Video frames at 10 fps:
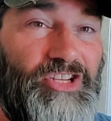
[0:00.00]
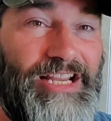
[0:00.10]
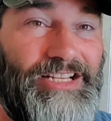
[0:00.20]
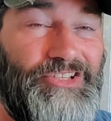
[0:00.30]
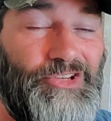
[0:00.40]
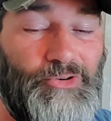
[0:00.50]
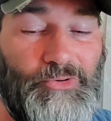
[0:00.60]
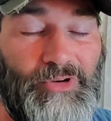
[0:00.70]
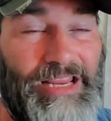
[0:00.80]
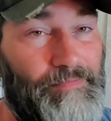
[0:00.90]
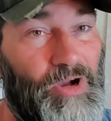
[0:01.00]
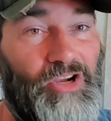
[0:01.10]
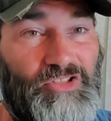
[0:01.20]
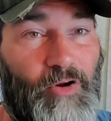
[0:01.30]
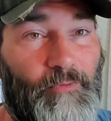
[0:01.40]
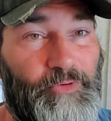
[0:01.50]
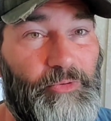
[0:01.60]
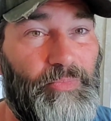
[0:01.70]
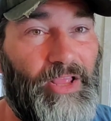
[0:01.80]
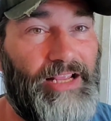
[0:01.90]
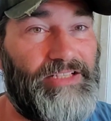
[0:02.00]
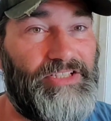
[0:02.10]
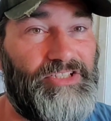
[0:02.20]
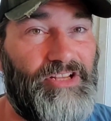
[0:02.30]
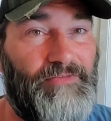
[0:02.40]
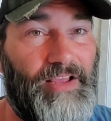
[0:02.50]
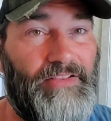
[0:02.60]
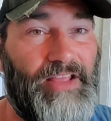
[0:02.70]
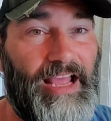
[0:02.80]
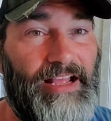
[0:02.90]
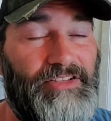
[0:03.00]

tends to keep bugs off your plants and stuff like that.